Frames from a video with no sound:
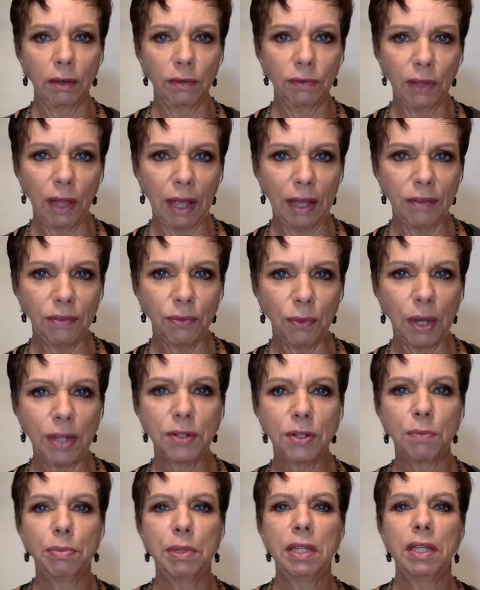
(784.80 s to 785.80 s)
of life, right?
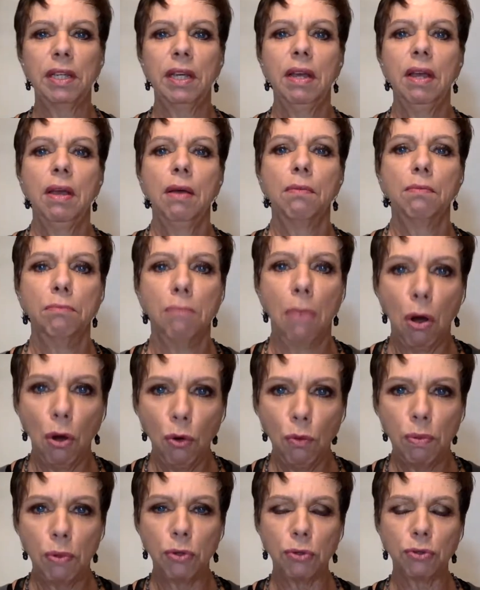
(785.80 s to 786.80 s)
To be
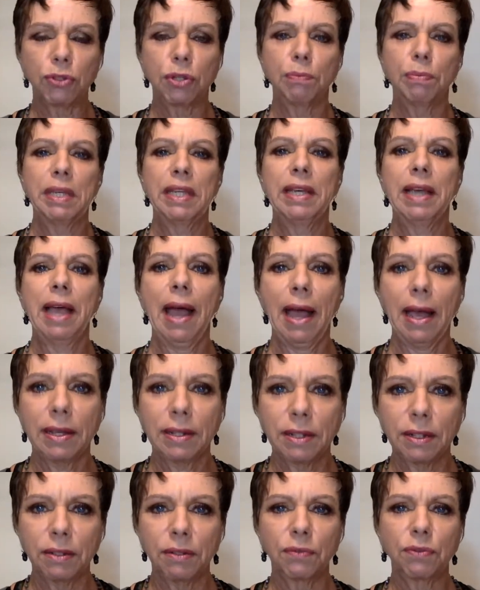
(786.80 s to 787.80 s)
mobile, to be
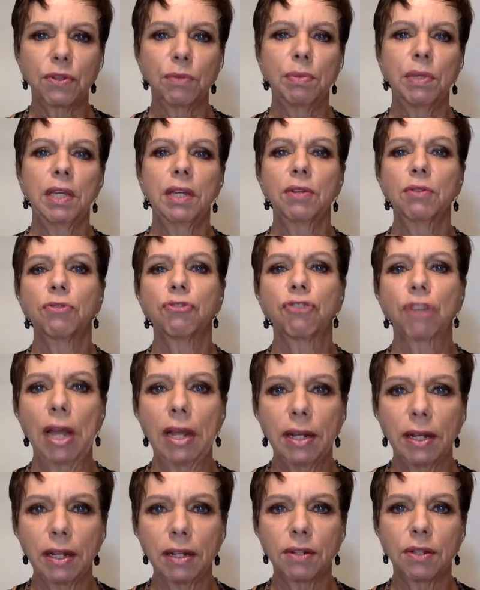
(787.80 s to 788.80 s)
active, to be
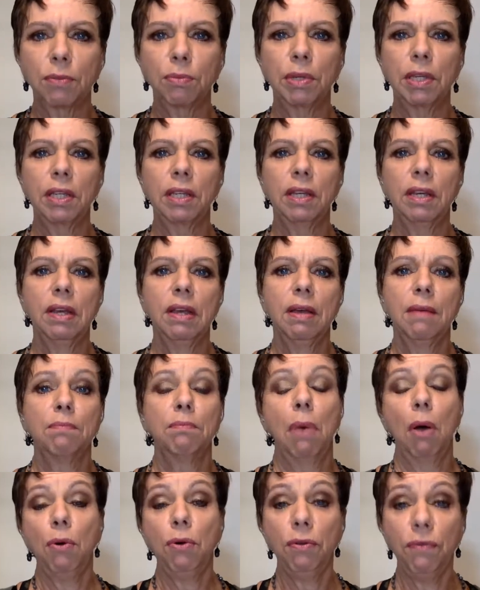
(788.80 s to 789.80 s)
energetic, to be
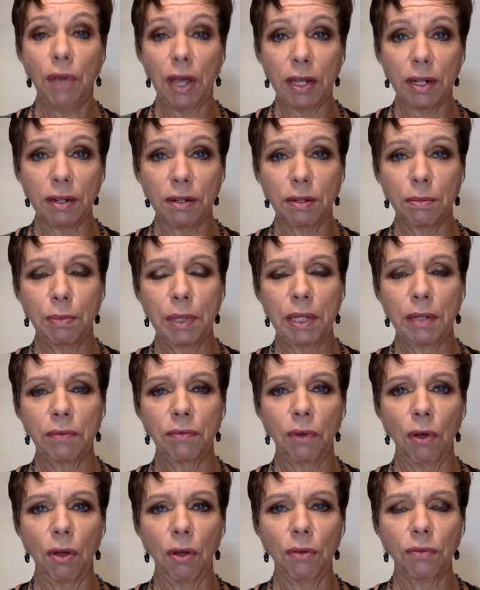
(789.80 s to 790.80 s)
motivated, to be
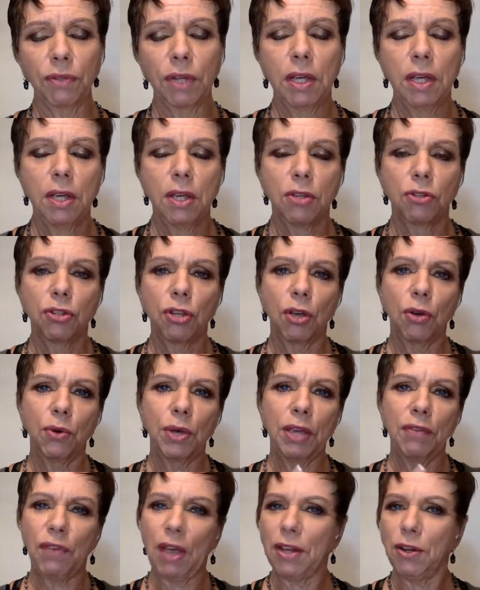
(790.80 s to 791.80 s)
involved. So
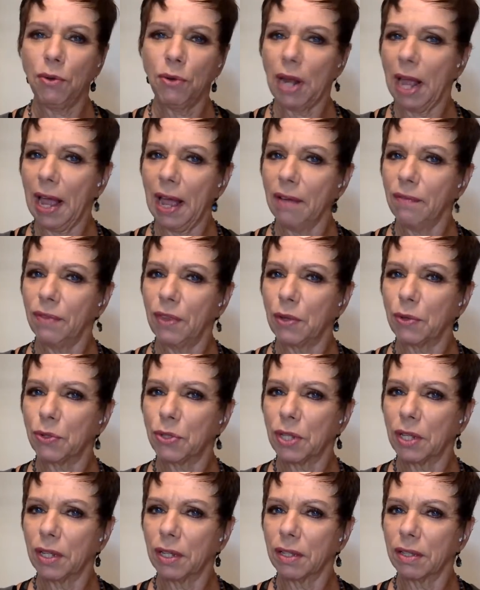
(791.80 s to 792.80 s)
if I don't have those
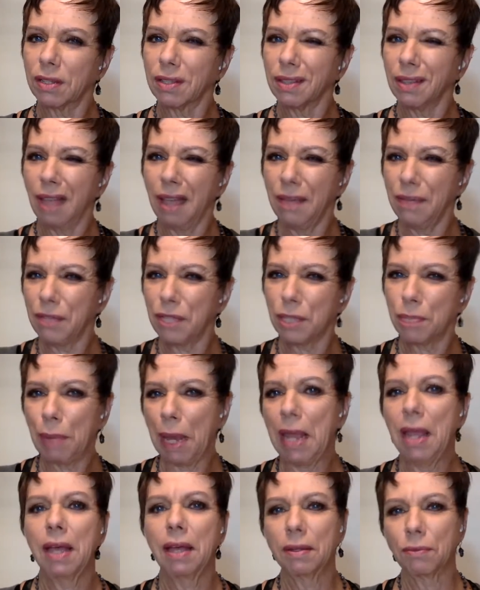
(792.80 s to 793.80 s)
things,
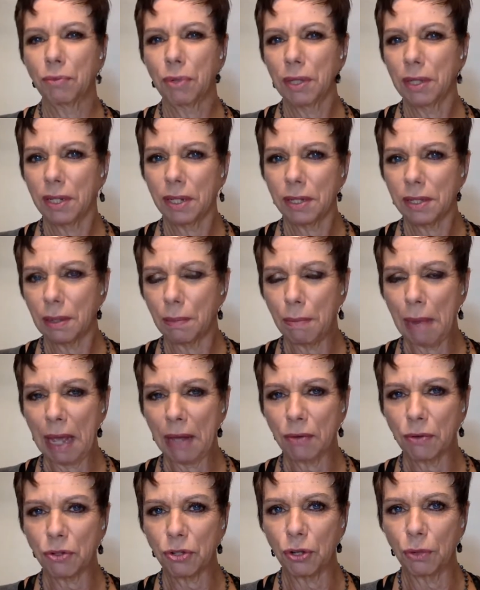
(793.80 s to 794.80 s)
lifespan really doesn't
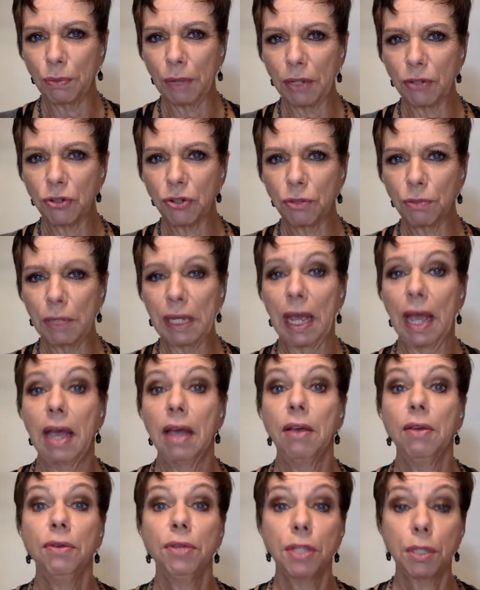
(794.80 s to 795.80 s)
matter so much to me.
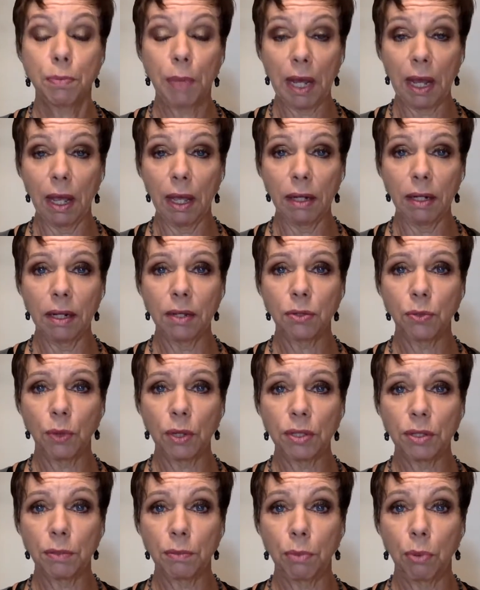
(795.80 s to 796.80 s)
Health span is
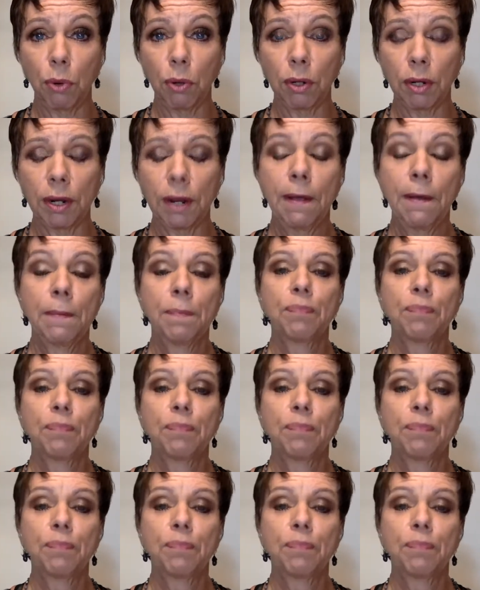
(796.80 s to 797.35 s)
what's important.